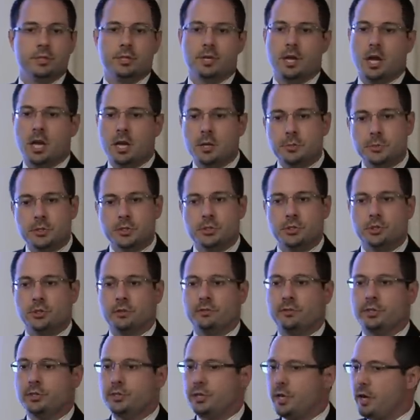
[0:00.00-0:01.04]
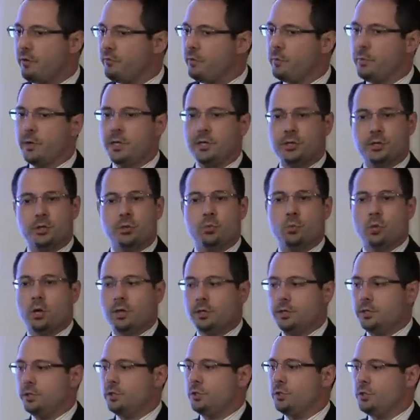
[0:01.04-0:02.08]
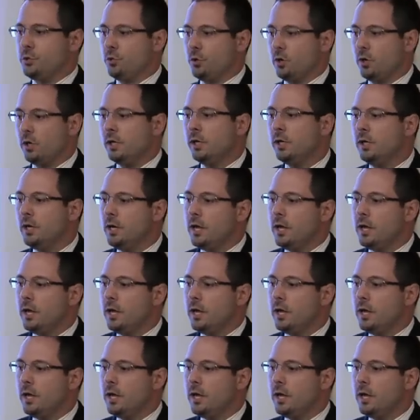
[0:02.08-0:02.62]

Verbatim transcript: anonymous surveys, to every patient who walked in the door.